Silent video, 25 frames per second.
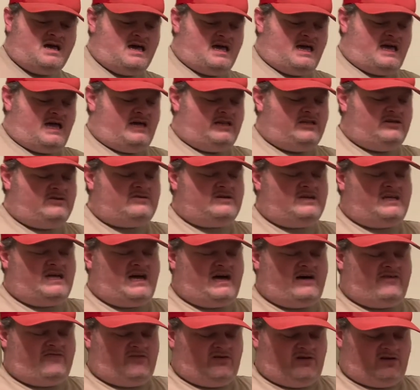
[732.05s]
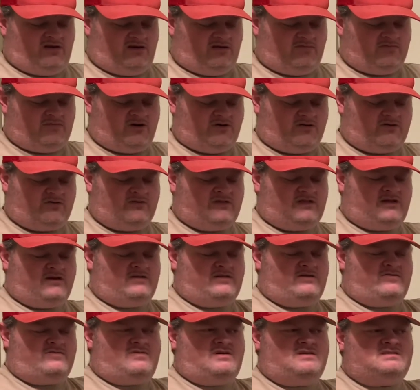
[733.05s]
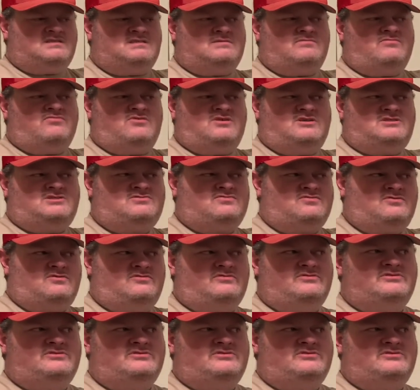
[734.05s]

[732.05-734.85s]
And you could have a little motor in there that runs a brush roll,